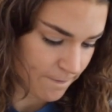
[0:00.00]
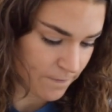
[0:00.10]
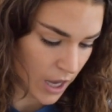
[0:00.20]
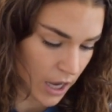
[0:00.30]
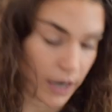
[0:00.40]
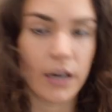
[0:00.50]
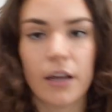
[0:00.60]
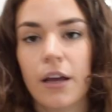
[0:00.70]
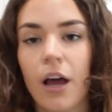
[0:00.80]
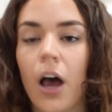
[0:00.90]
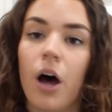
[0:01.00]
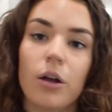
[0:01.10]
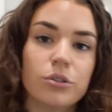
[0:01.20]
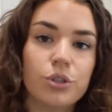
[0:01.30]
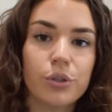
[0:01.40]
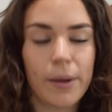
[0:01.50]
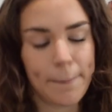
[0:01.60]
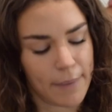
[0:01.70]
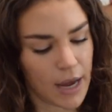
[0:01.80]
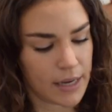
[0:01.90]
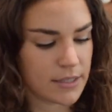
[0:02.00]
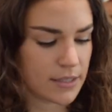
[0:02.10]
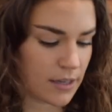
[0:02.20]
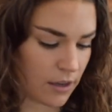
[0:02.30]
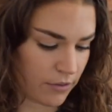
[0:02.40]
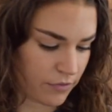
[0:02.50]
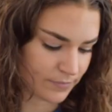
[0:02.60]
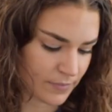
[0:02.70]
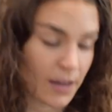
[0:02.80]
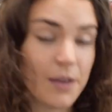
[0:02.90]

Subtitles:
fine, I'll do it myself.